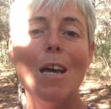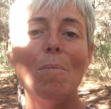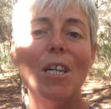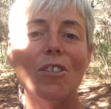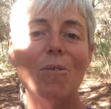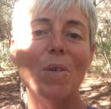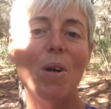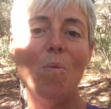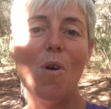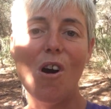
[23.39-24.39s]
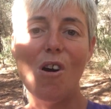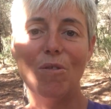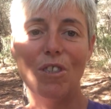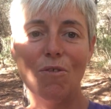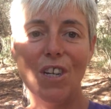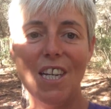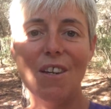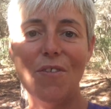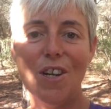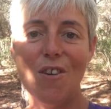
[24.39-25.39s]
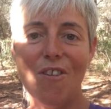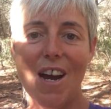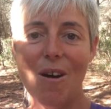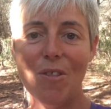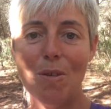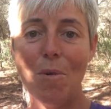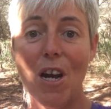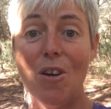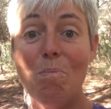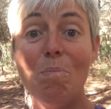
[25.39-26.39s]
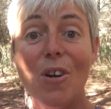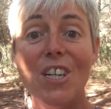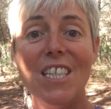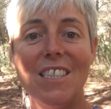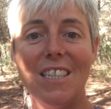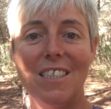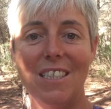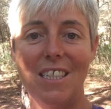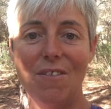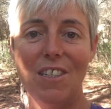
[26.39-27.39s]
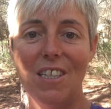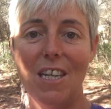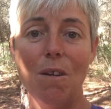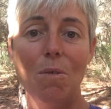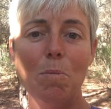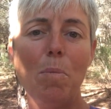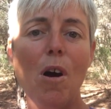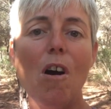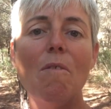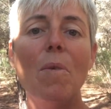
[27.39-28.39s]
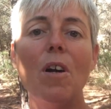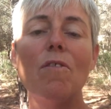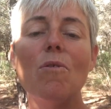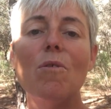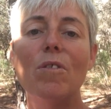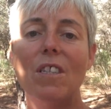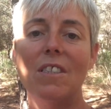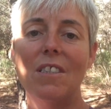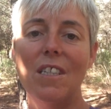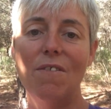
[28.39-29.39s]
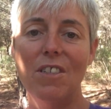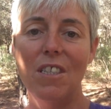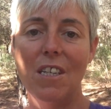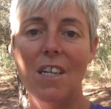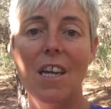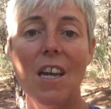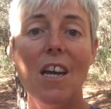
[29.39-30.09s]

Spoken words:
But it took me a while to really figure out that my own body sensitivity was part of my overall sensitivity.